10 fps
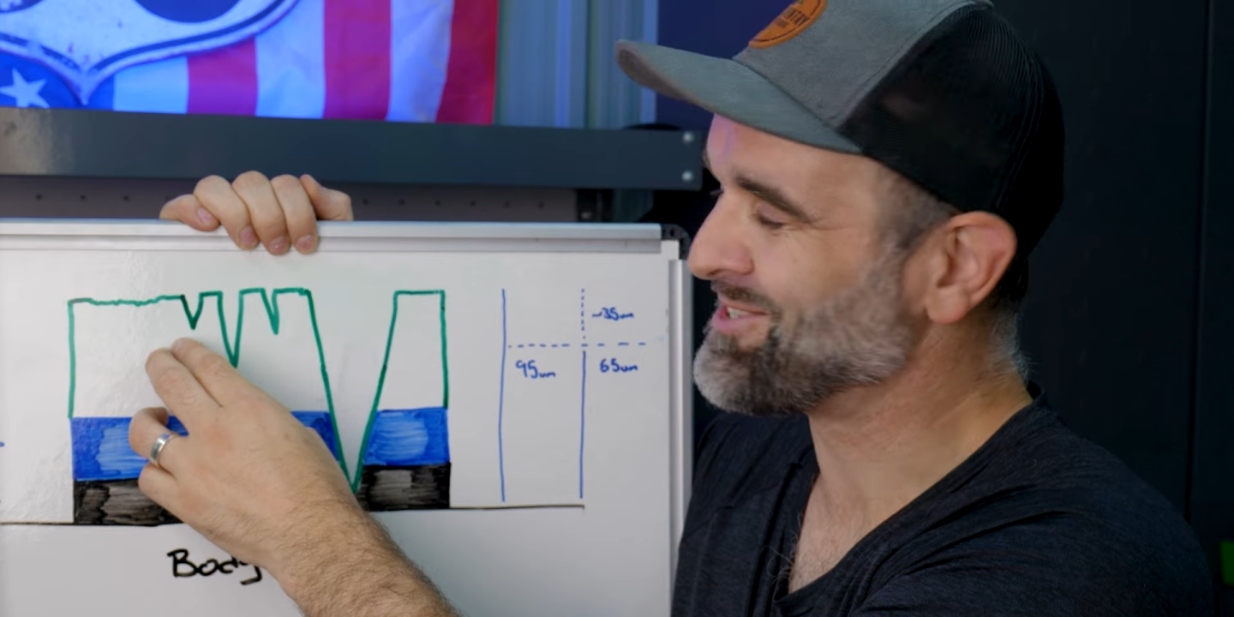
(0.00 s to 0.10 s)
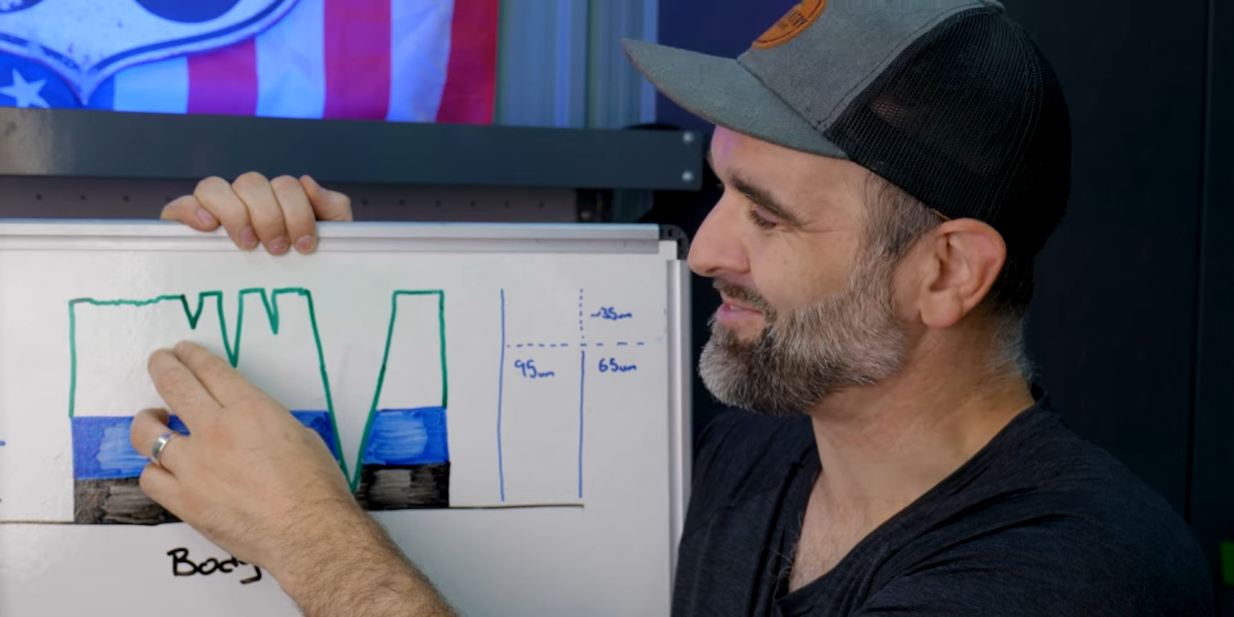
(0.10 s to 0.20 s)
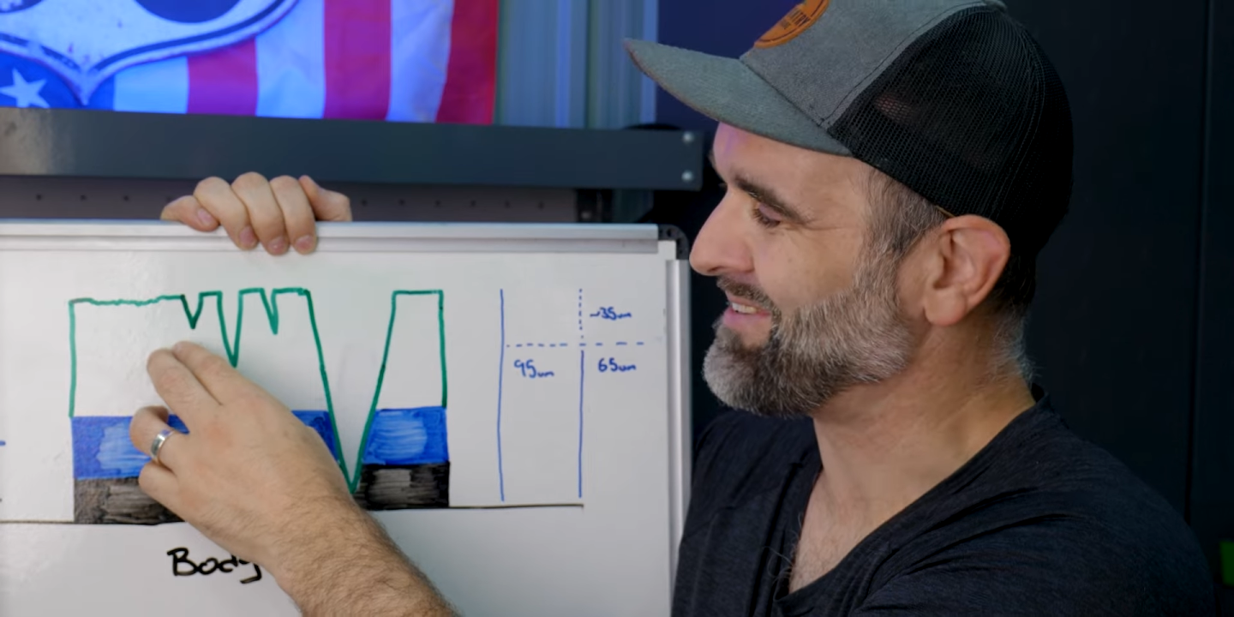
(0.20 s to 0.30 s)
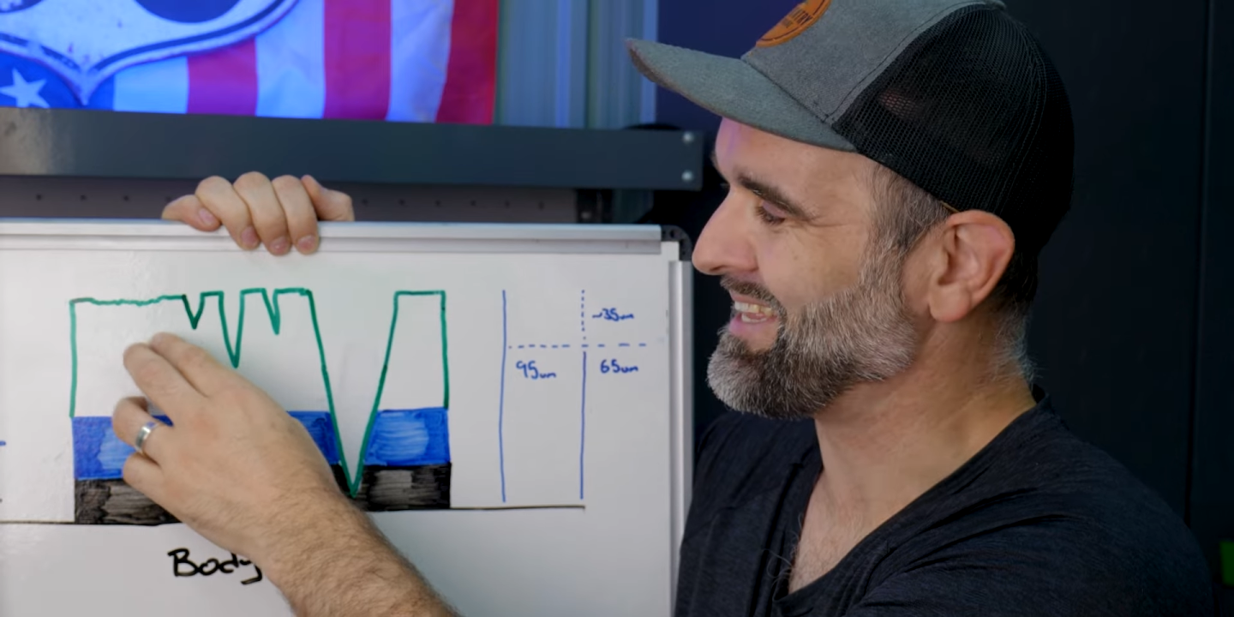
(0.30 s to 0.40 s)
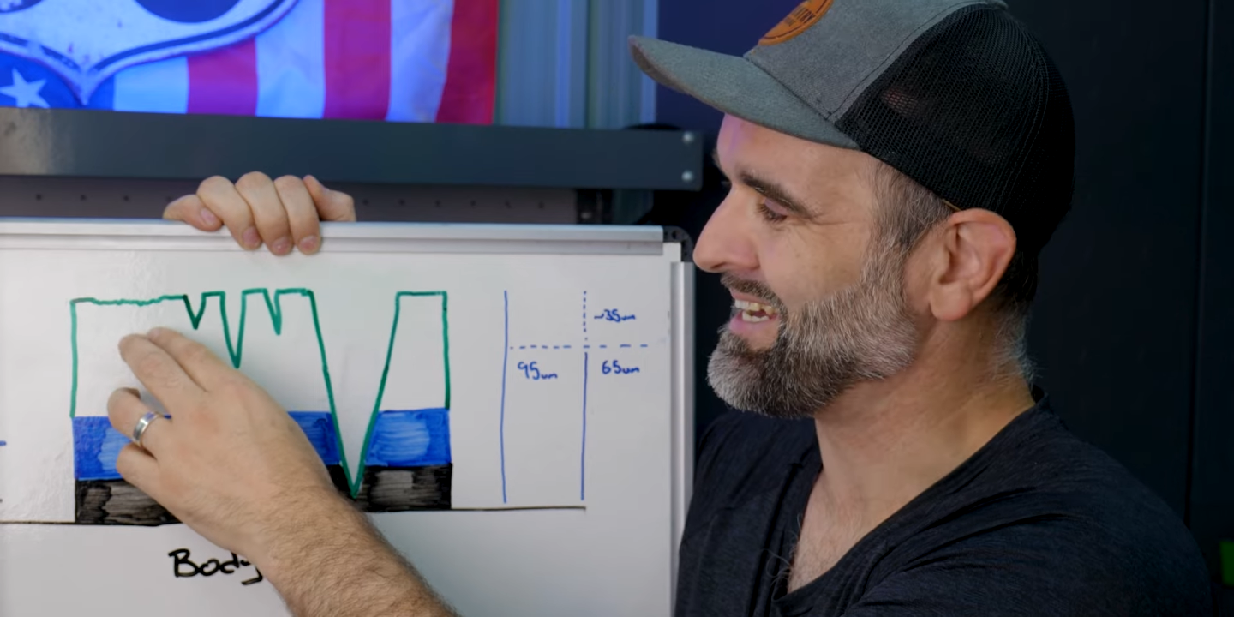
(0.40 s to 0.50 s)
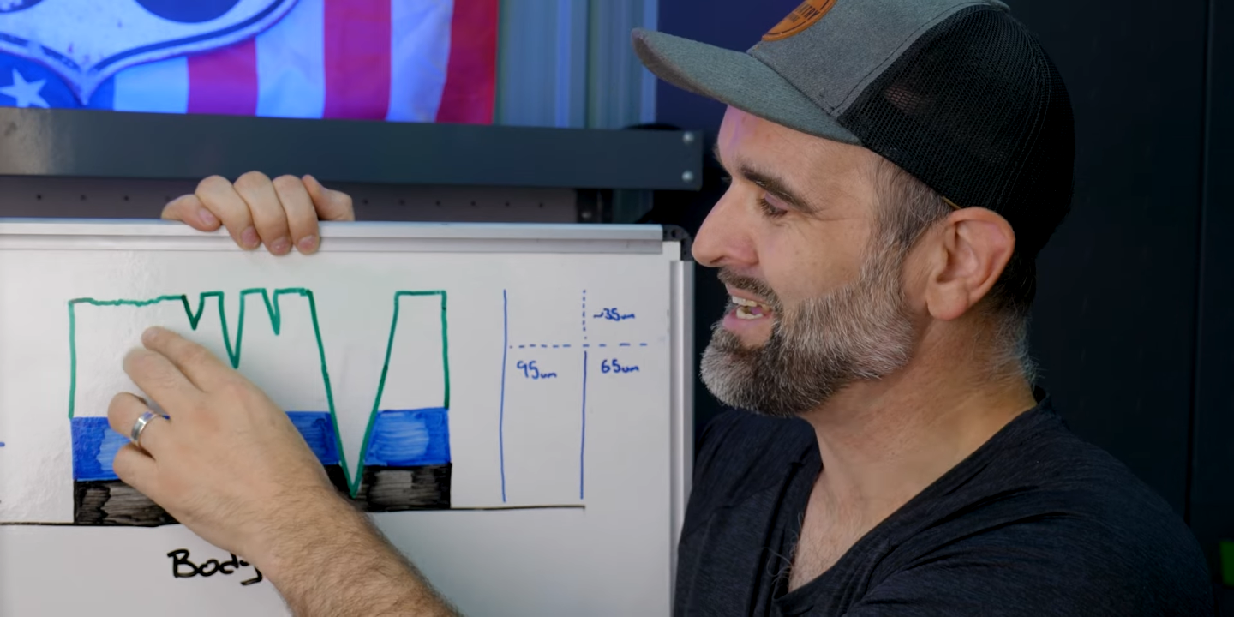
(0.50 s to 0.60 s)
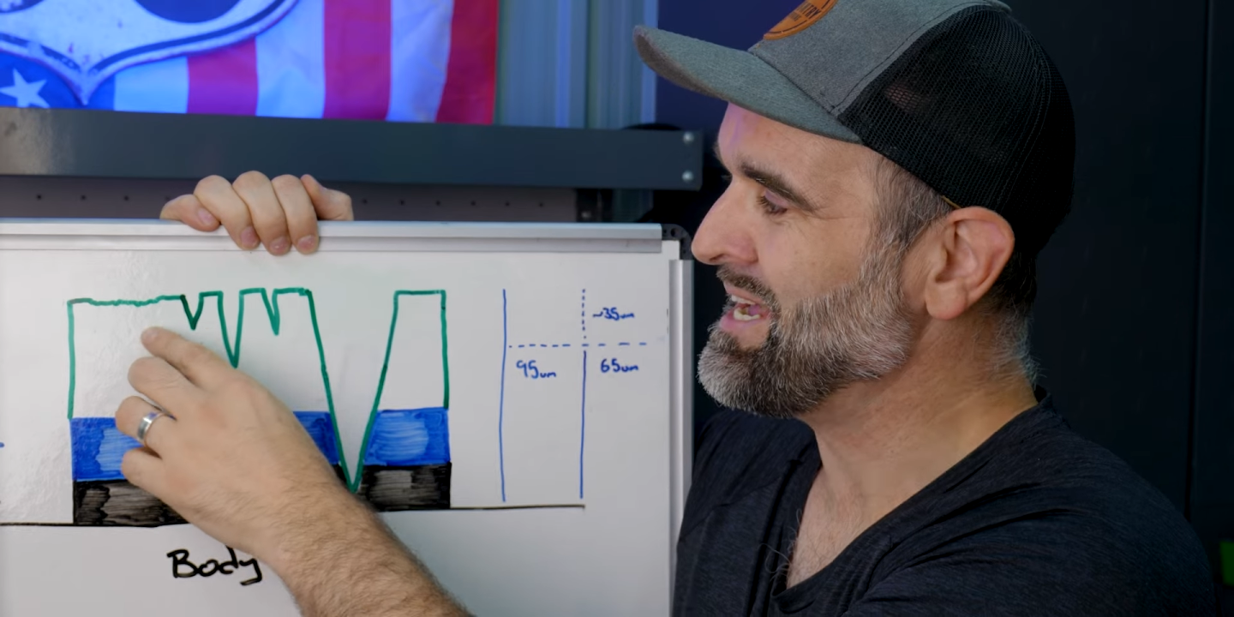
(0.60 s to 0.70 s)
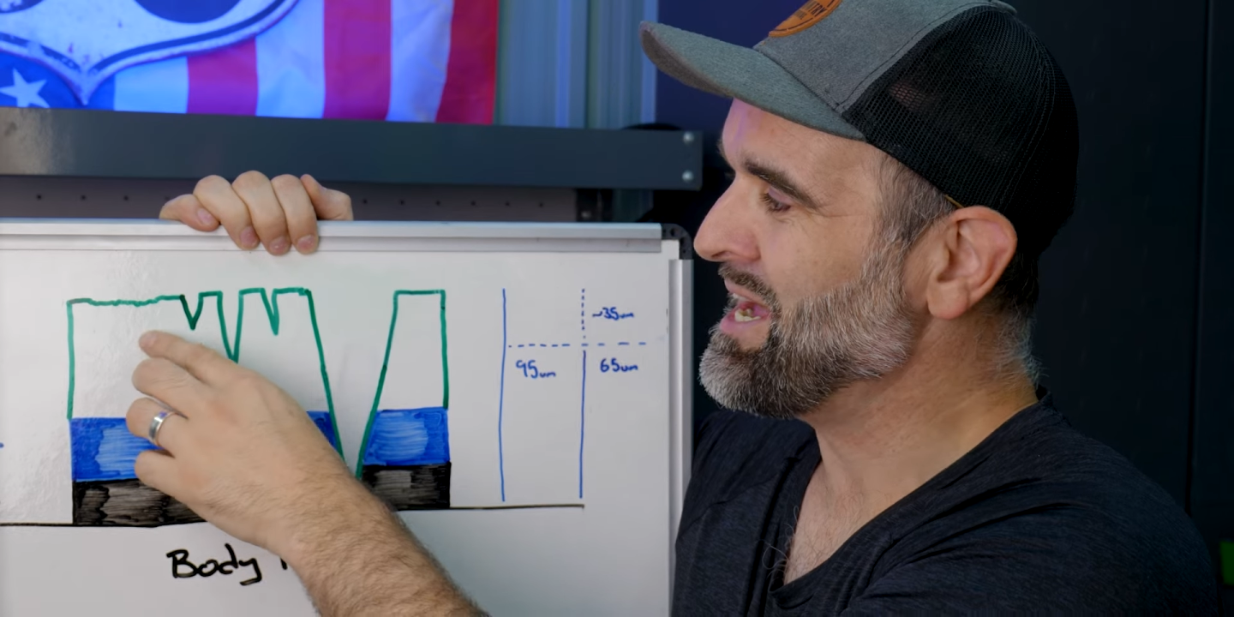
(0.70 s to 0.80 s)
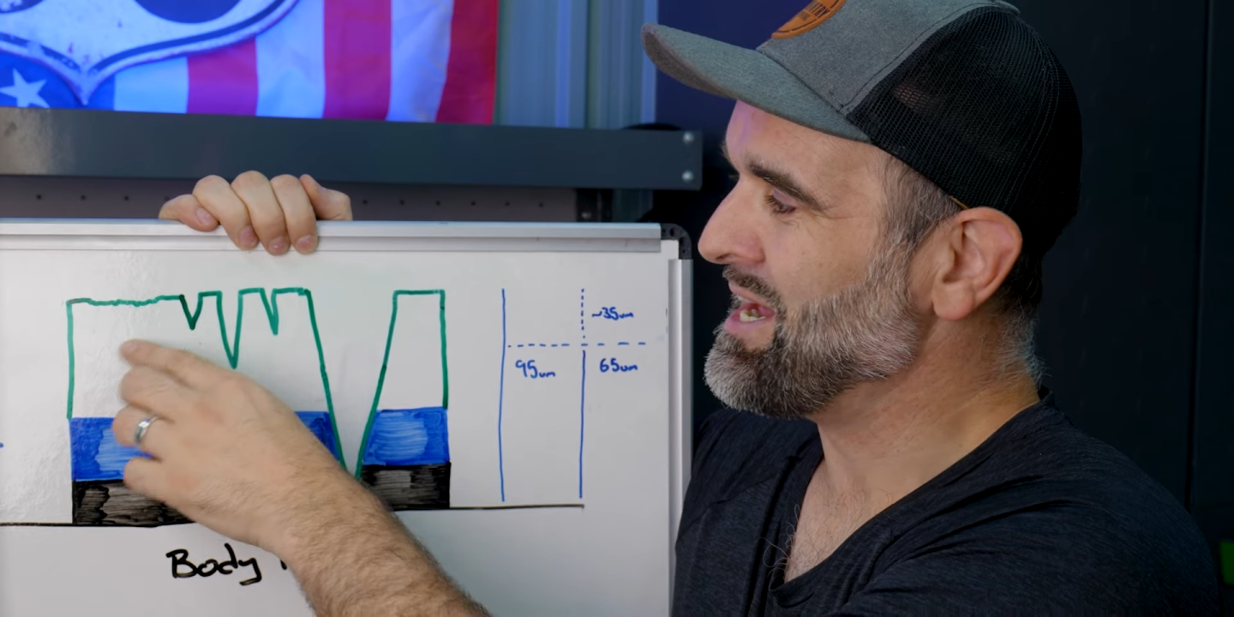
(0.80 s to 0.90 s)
stuff like that.